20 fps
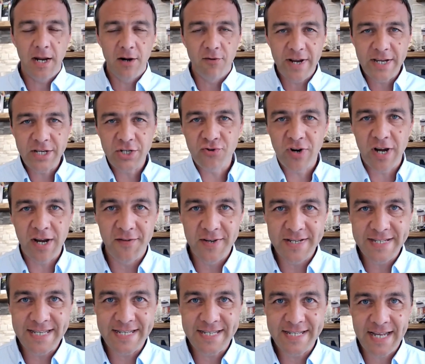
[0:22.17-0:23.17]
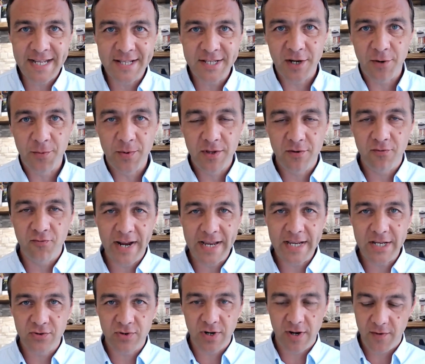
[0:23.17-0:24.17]
Hello race drivers, this is Enzo with the
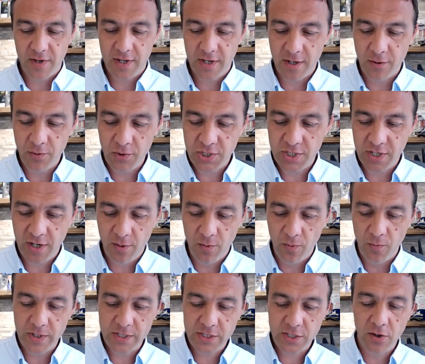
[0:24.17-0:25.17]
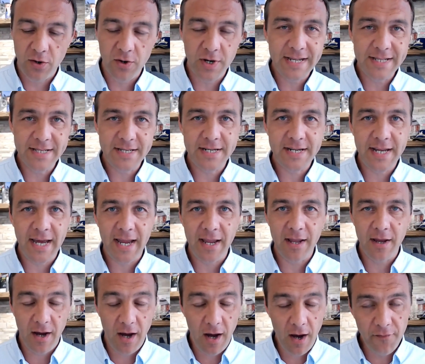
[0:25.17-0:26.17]
Race Driver Coach Show, and we're talking
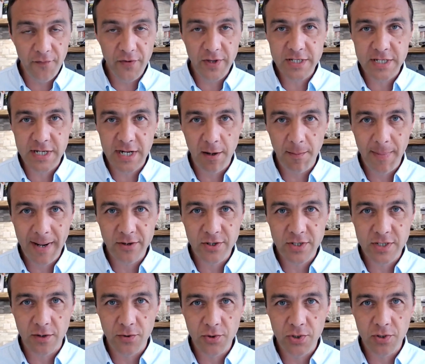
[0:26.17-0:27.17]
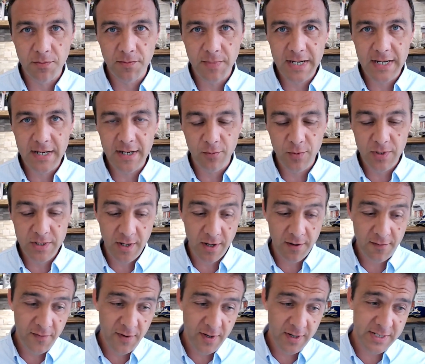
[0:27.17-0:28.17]
today obviously about social media. We're
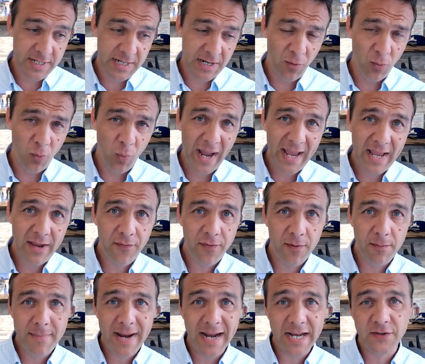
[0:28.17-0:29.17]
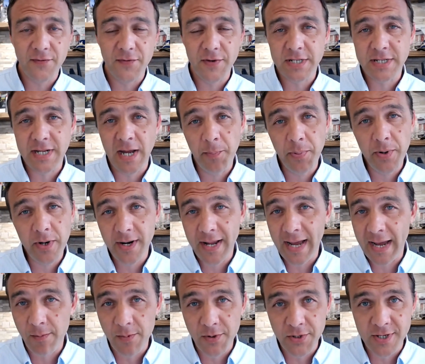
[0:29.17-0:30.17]
diverting away from Max Verstappen and
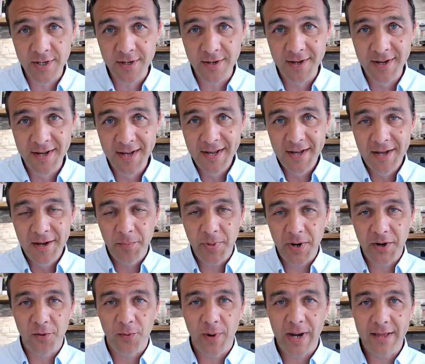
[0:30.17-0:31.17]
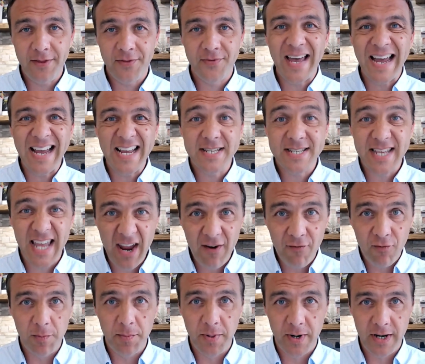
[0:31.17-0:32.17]
Hamilton. By the way, thanks
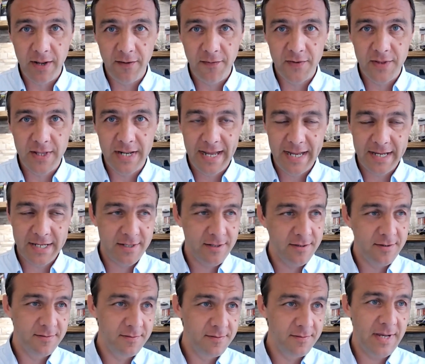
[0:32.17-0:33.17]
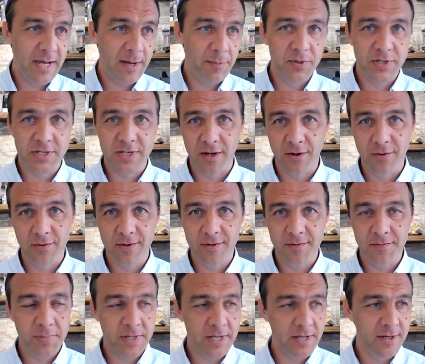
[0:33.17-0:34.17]
everybody for the last episode,
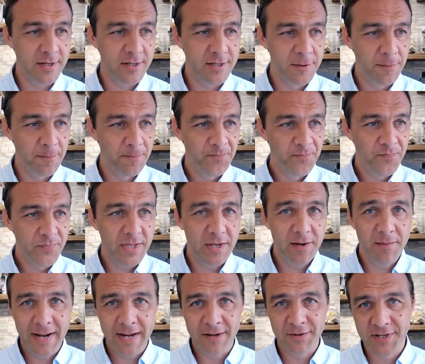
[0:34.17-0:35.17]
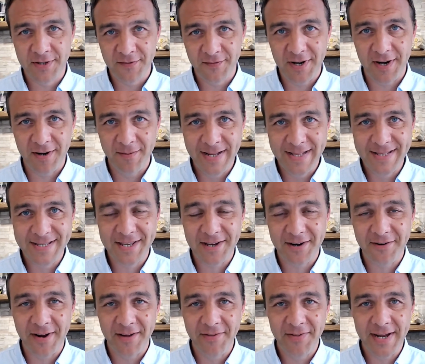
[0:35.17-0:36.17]
because the amounts of comments
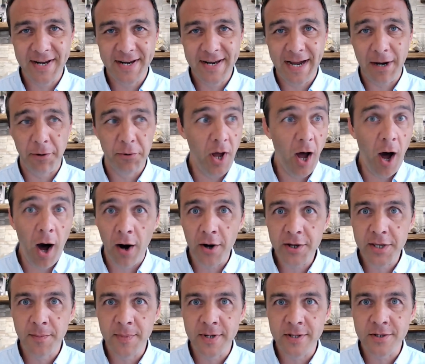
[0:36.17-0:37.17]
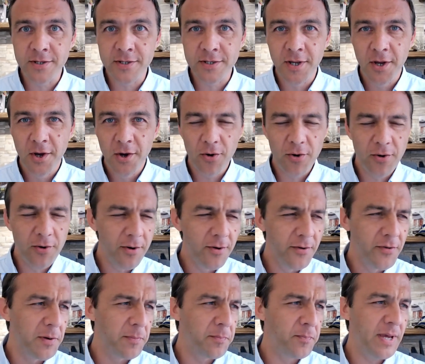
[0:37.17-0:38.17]
that are on there now and arguments,
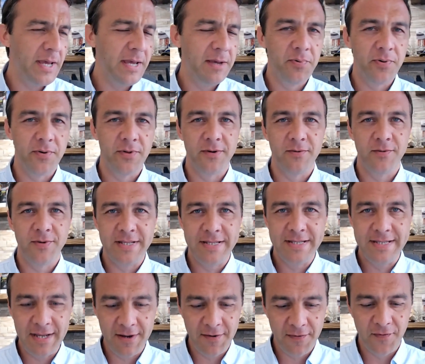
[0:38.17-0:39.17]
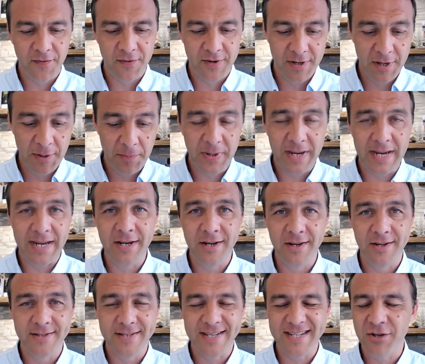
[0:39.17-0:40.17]
all the people that with different
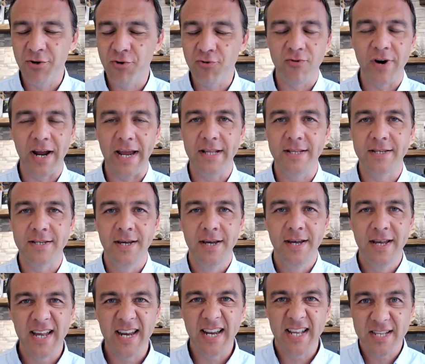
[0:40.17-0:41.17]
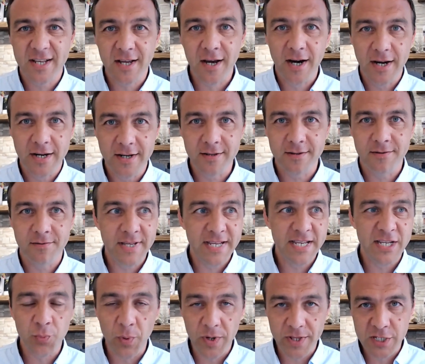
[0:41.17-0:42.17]
opinions, it's great. And it's
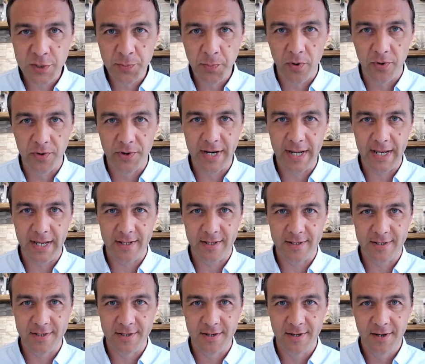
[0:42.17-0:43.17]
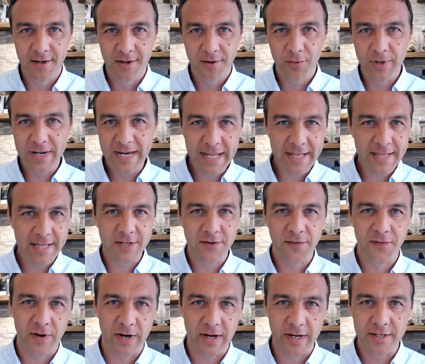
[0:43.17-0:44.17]
this is what the sport needs. We need these
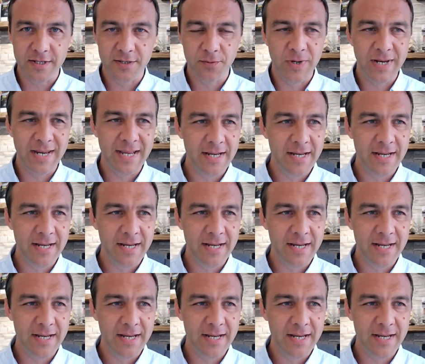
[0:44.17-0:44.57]
fights.